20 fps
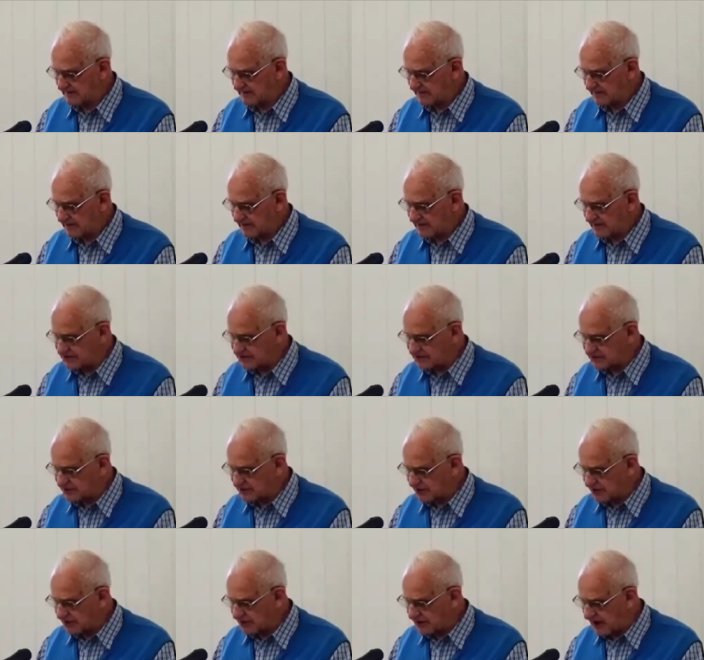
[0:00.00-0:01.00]
that
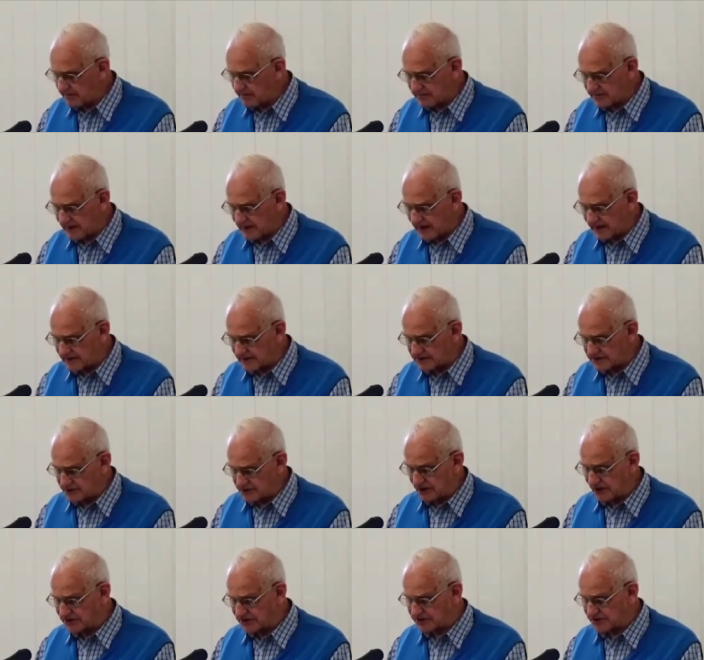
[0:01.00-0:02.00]
stirred up the other
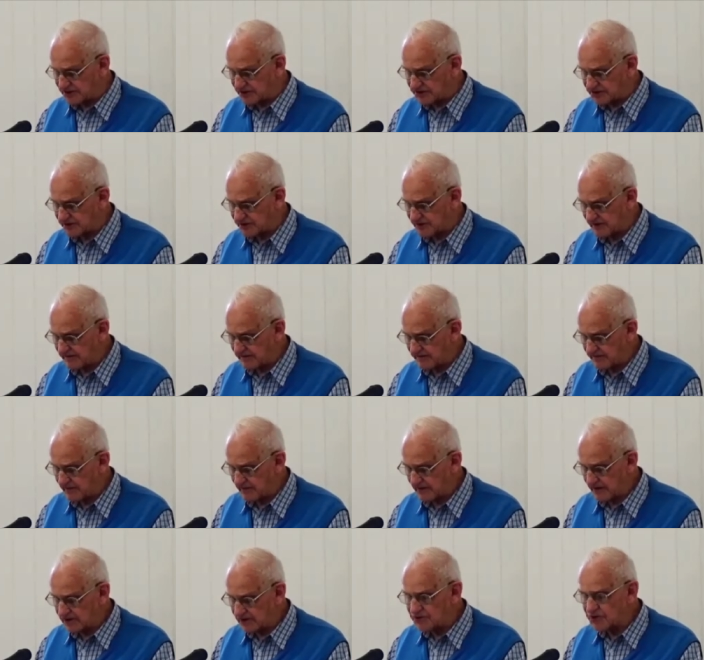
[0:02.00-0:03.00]
churches
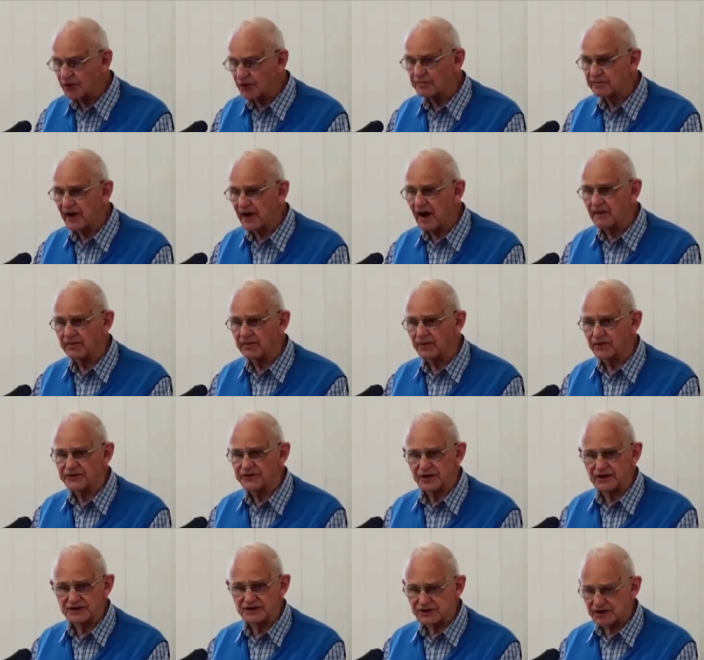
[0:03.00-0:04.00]
and took Bible
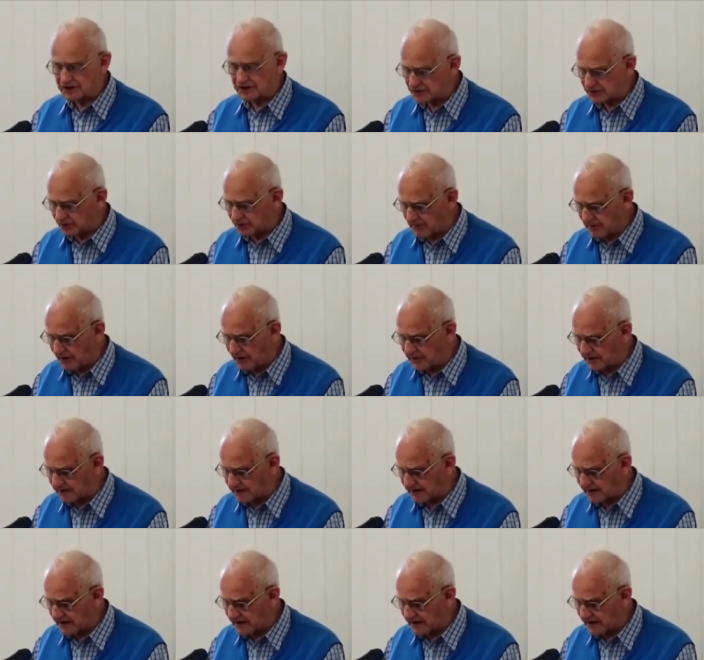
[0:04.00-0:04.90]
teaching to America.